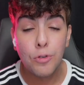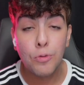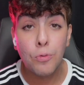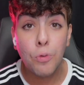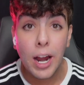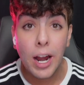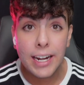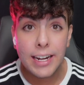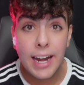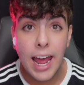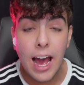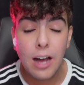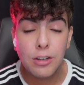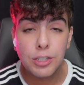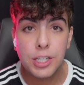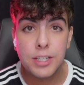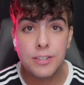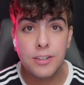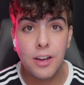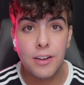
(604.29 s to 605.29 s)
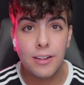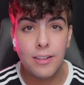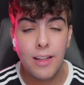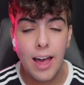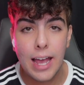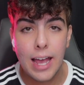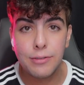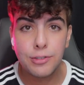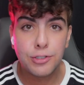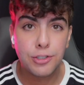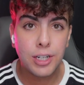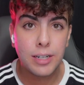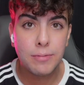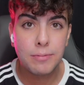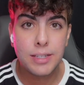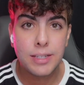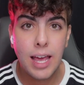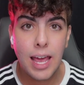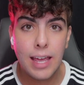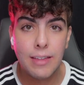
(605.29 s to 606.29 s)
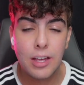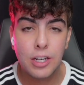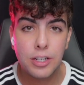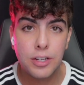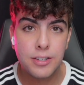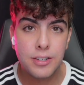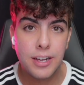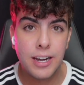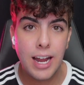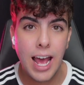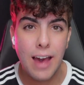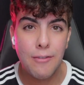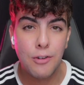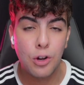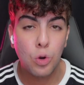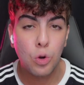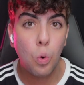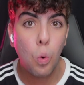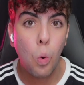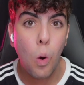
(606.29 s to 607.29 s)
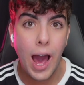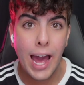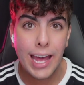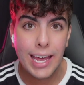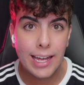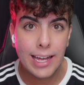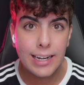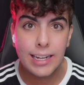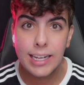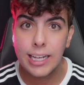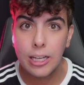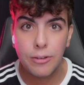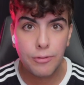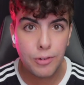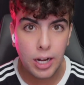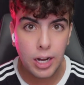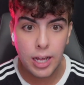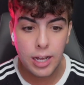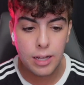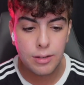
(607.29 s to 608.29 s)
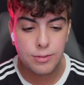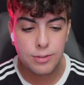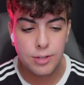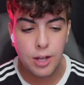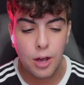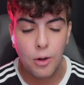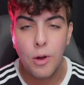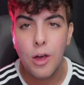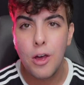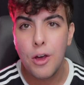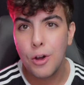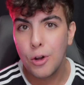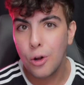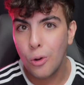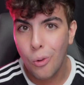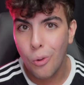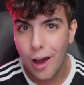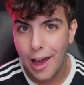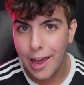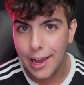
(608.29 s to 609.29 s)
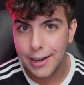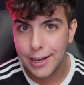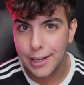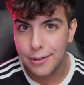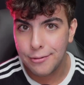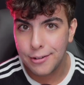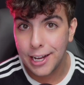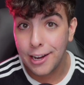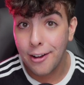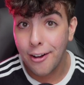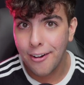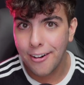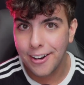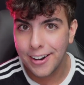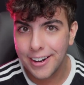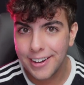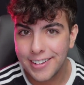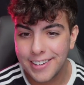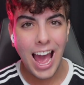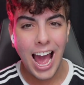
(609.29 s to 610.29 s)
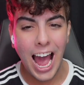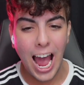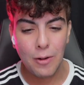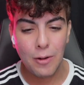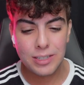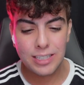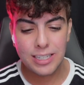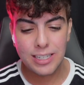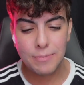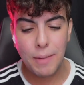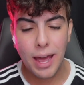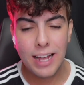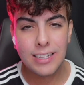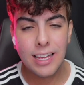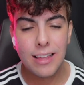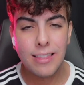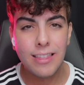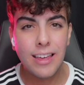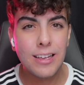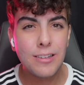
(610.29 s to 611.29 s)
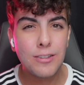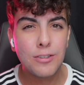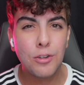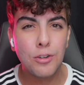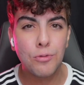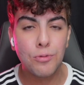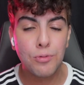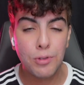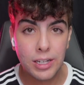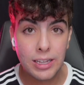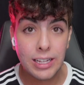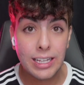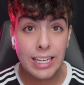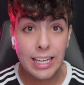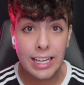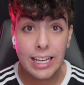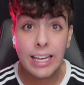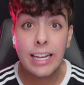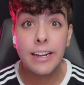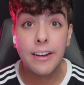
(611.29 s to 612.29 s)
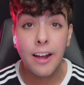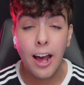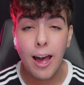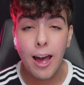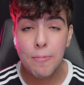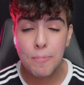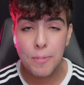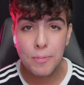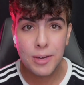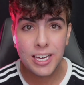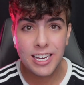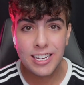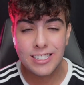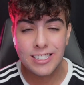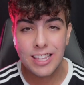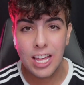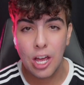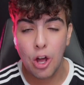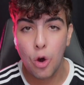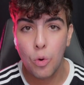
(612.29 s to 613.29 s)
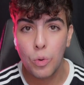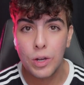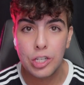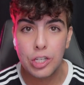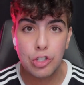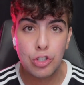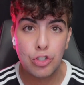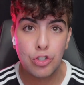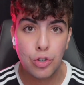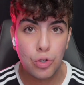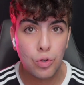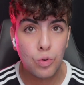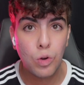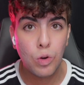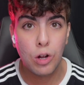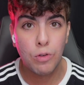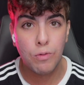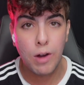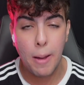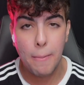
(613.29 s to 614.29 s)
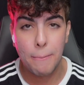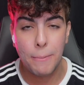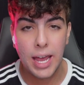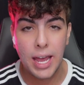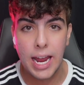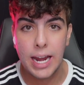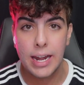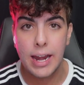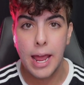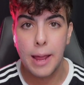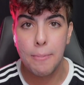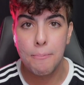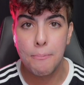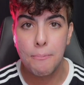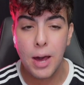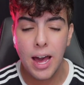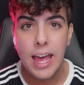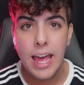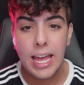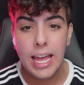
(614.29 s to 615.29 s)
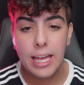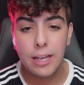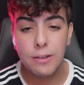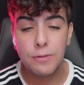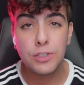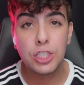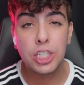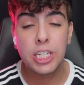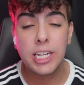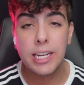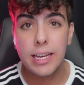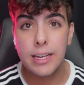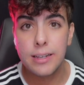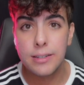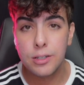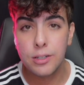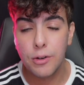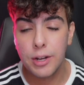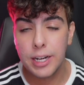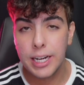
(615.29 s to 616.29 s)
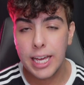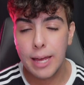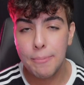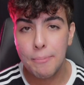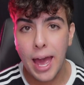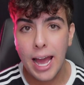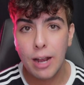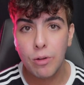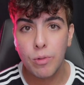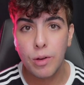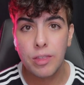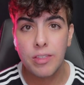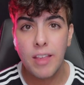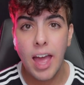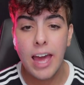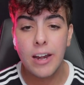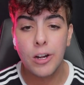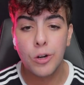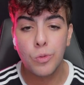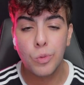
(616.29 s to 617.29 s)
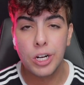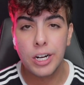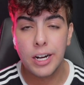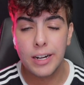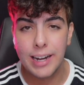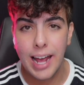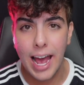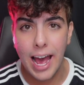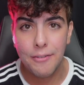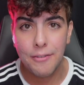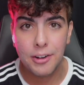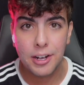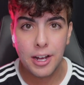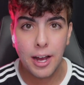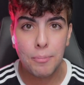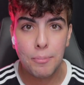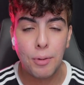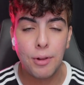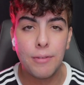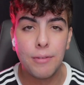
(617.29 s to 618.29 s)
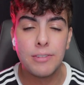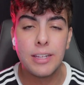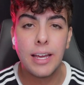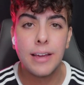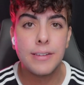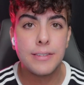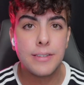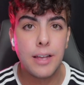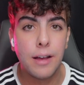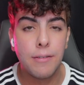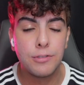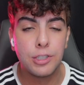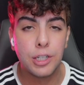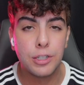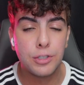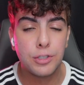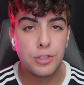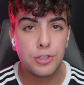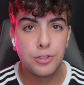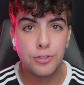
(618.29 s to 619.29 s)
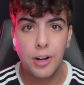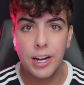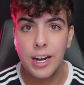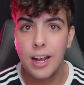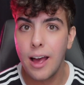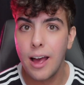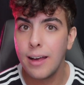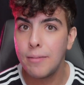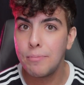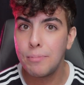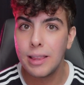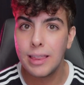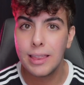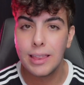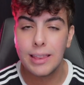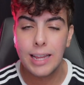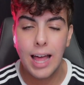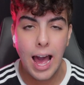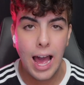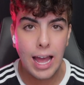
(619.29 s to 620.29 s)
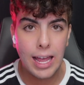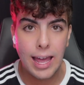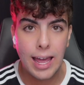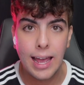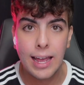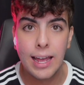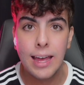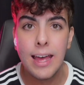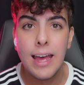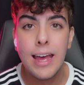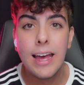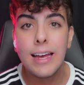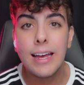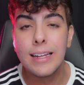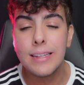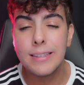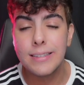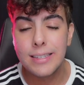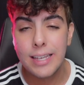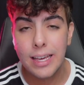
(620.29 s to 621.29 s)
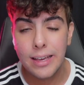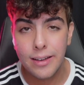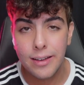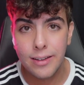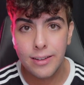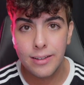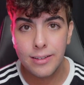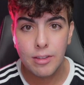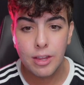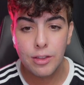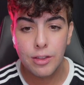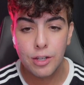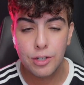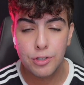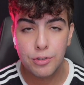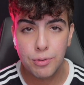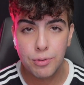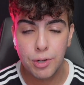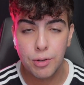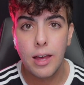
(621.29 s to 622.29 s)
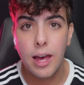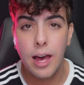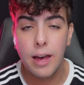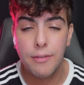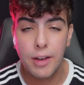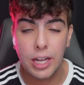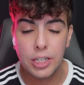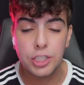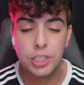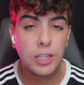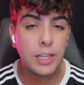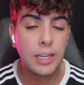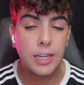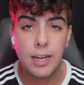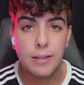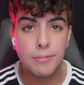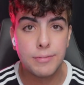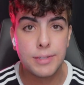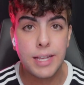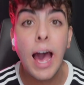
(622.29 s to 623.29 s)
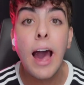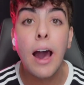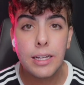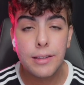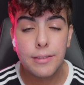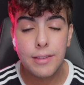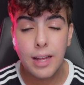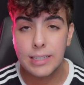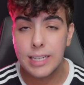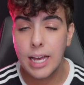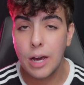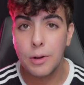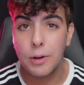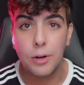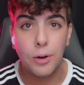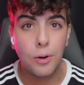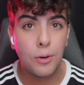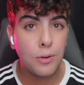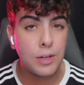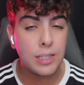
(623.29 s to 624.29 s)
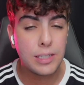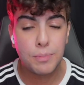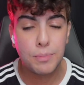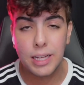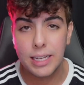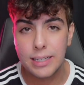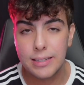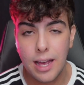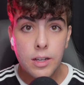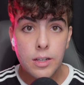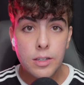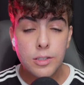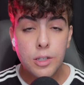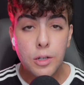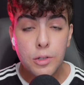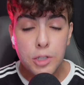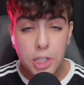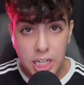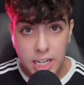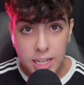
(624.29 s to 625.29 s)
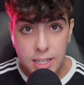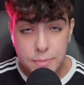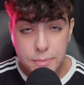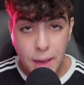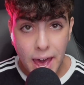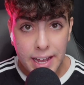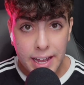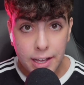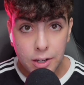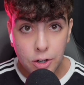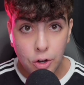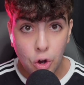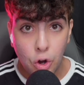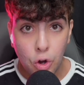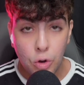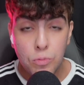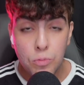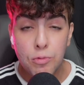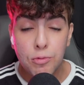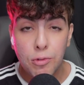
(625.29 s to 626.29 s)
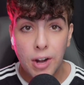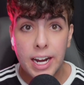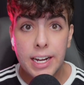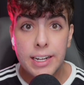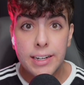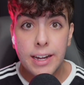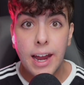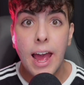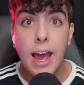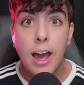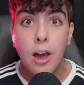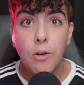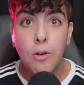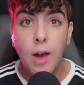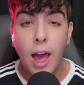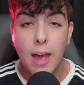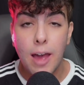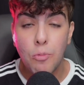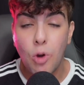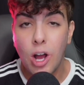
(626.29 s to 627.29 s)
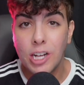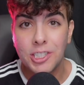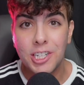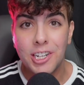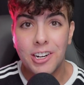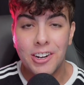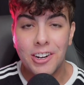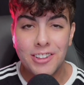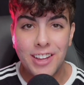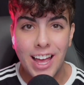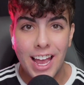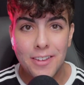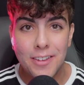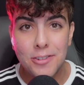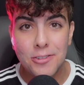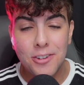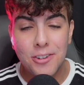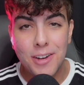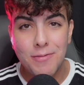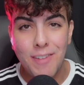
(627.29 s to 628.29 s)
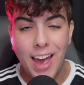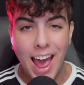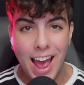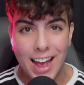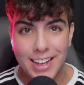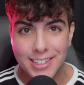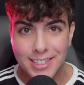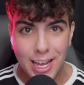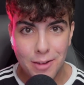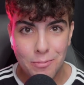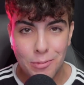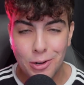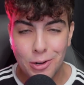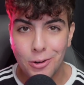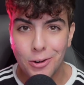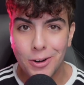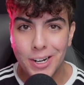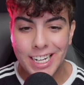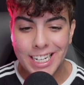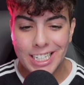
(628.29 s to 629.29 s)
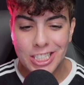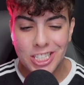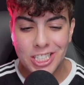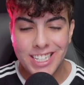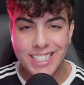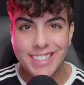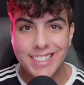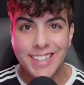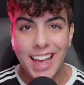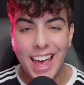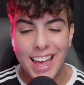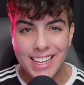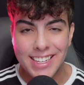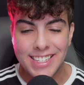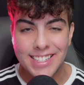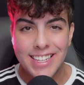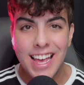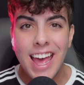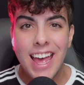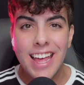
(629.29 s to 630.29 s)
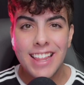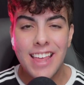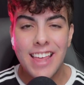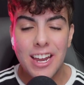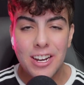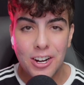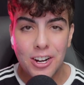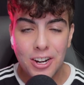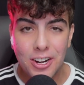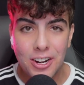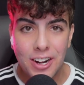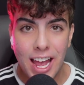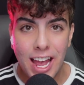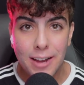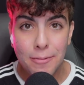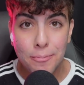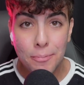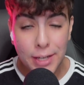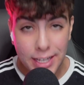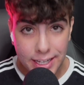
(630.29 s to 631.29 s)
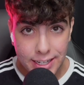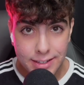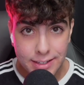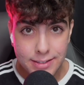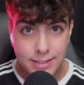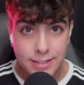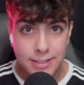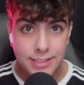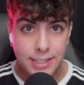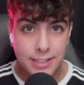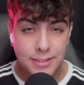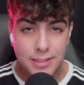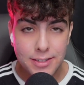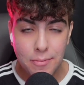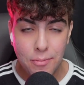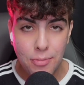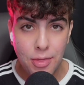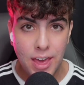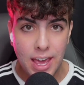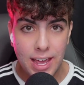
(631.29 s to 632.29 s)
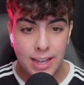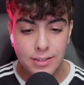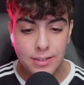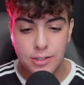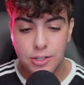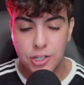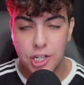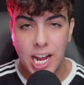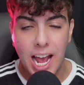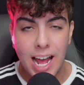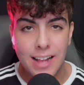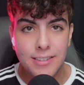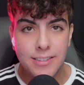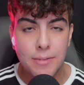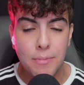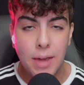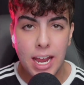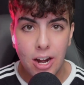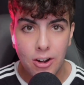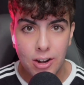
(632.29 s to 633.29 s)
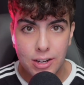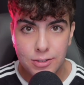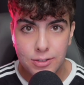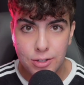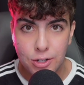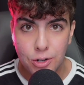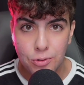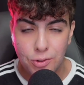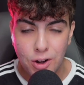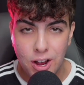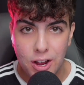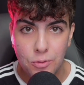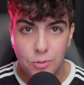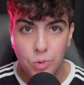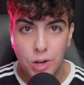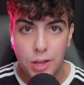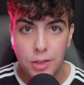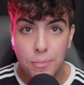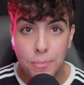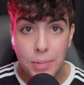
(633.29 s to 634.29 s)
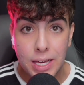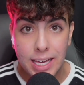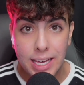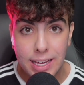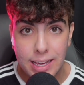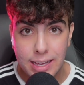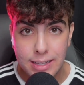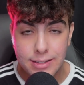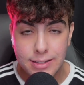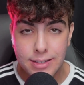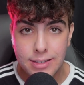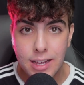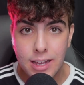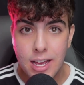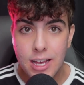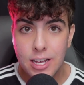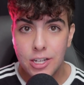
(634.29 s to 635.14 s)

Right now, she's on a live stream saying that she's going to have a quiet evening. So, quiet evening arc. I was expecting things to really heat up because they always do around payday. But if she is going to get back with Natter, we're going to have a couple of days of just straight up lying until the truth eventually comes out. That's how it always plays out. So she is back at home right now. I'm watching her live stream as I'm recording. She says that her and Pete's did some things. She had some errands to run with Pete's.